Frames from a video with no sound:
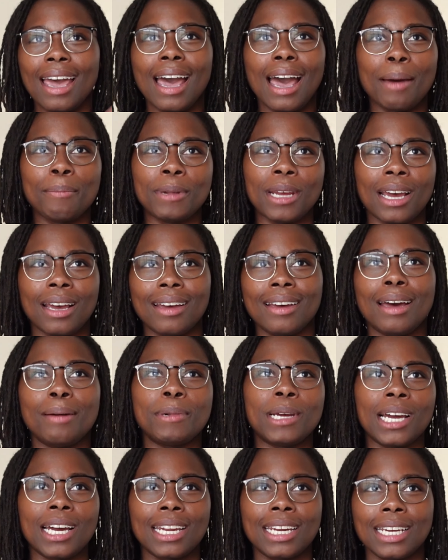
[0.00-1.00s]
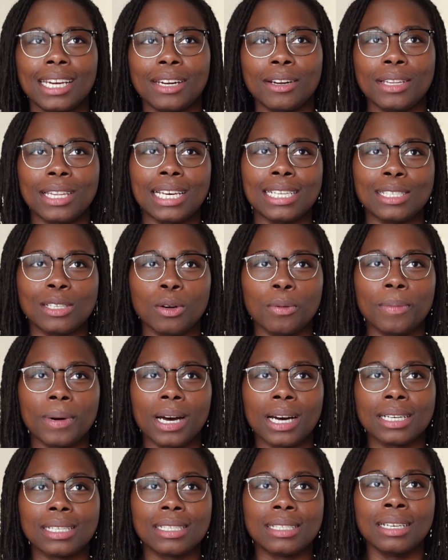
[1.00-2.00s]
I'm not gonna get on that
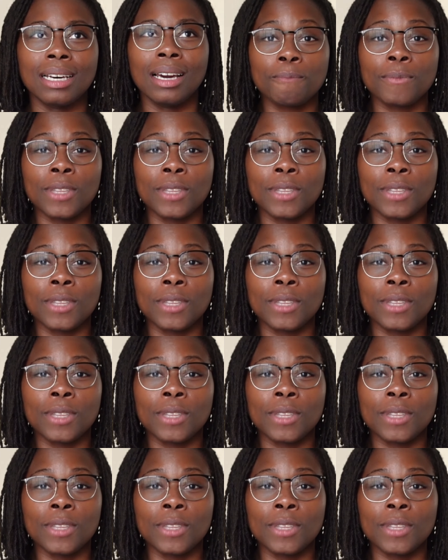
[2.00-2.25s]
soapbox.